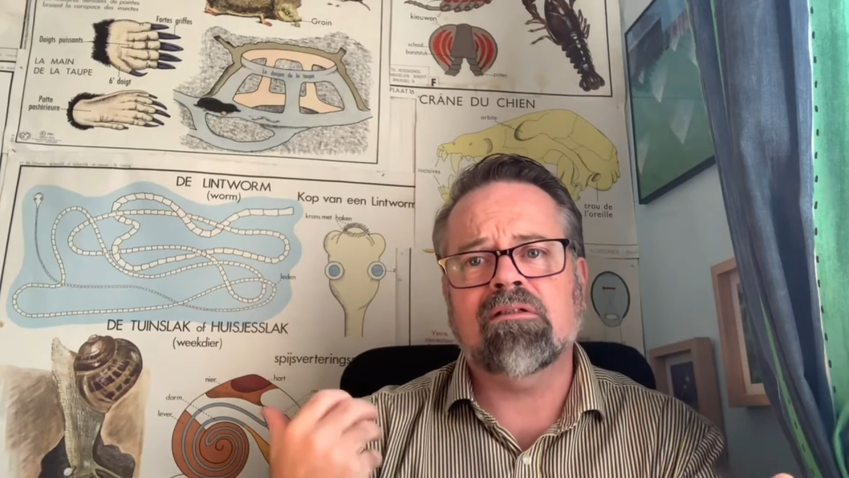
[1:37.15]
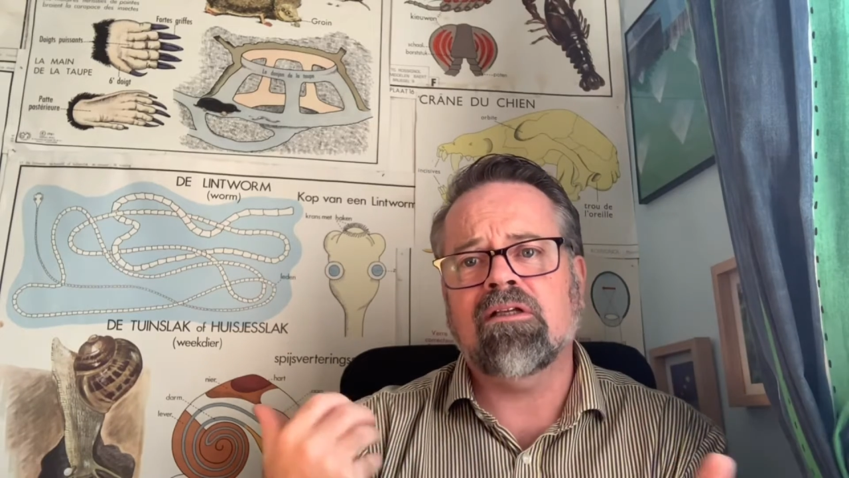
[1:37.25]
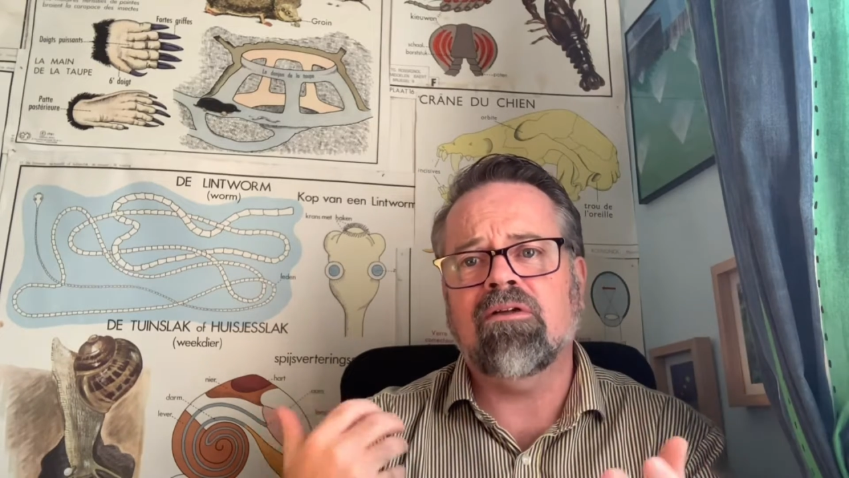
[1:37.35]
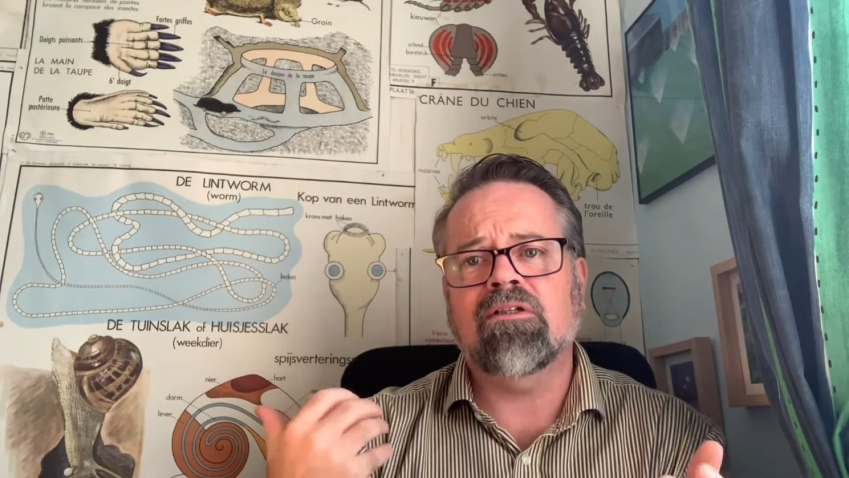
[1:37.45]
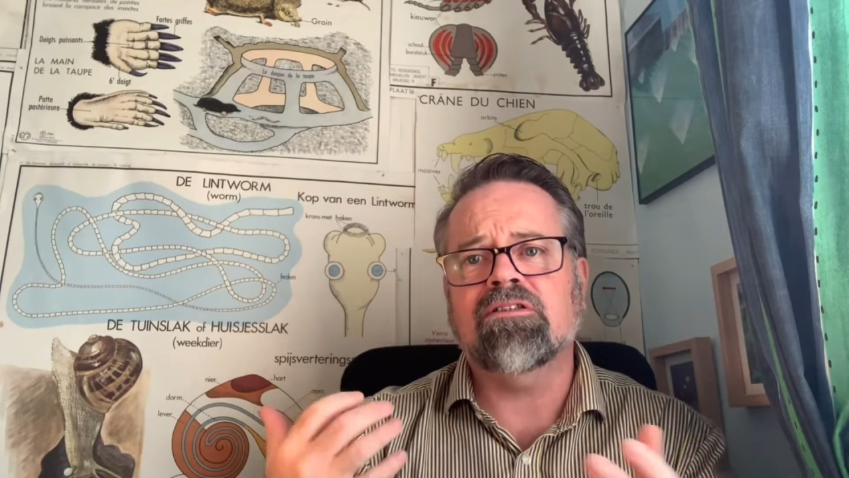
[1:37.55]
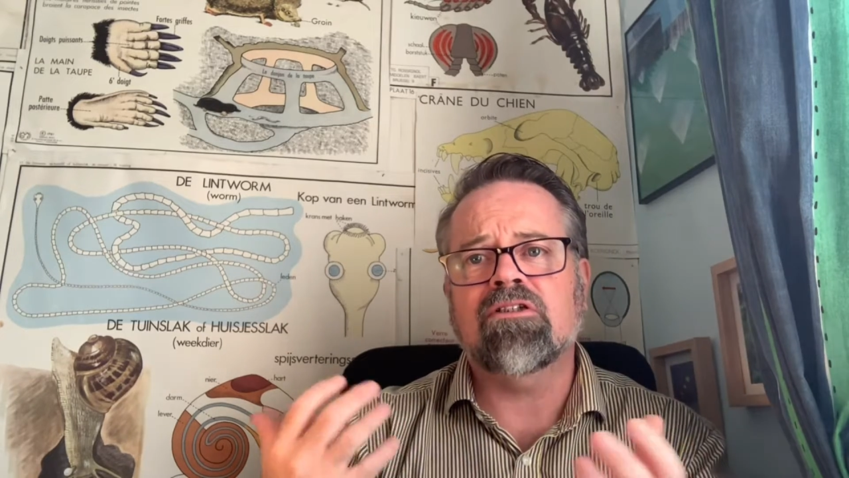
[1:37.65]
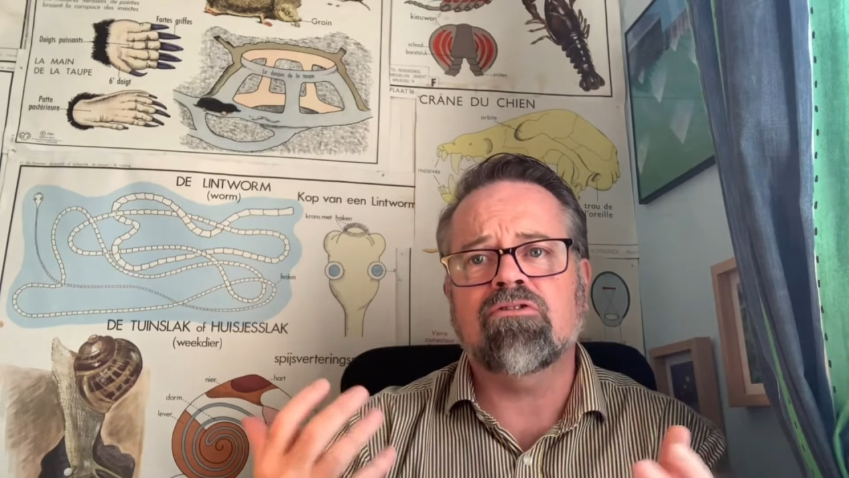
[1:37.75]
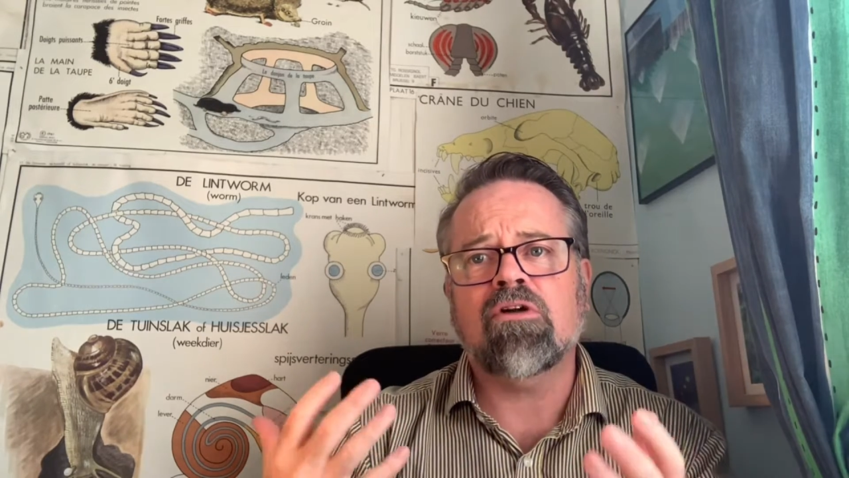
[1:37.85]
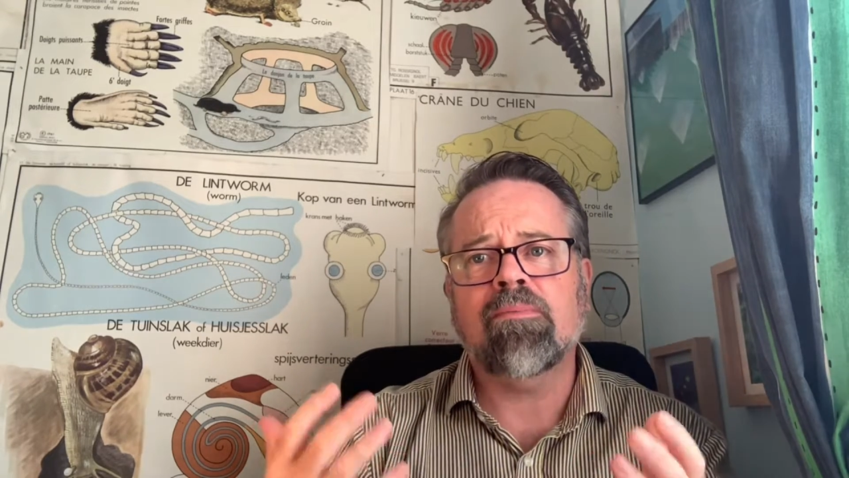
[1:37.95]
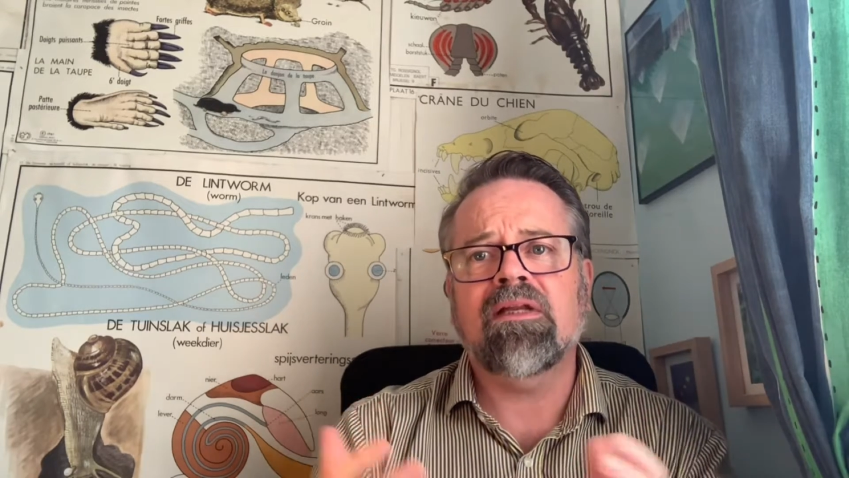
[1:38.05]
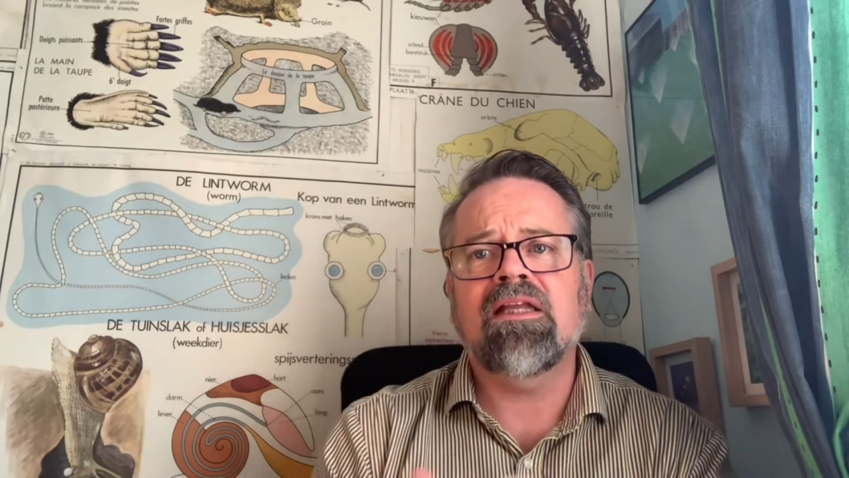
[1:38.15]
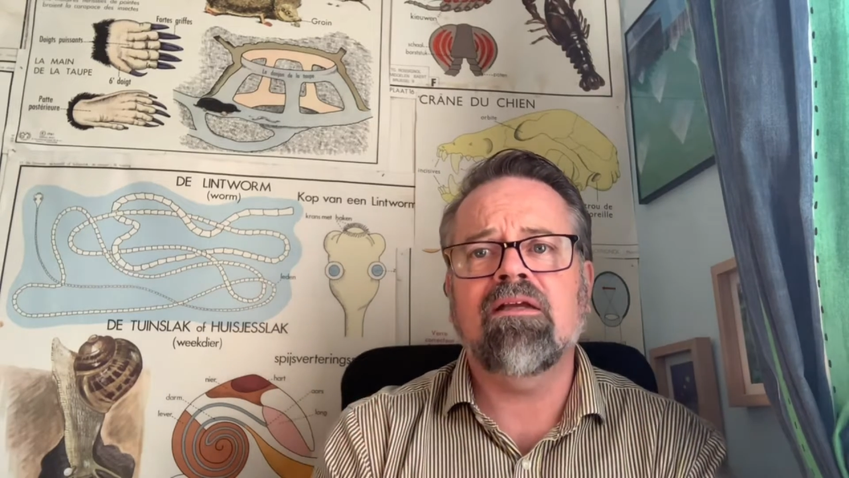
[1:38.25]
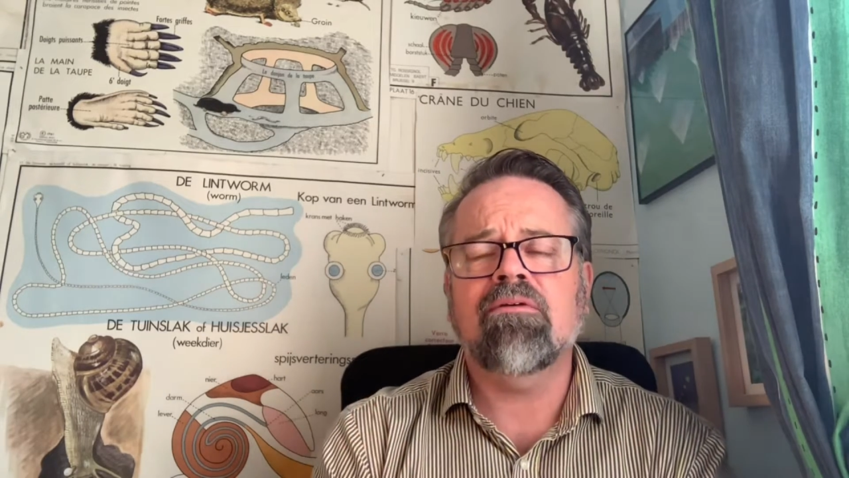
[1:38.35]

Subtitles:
there's a drop in here,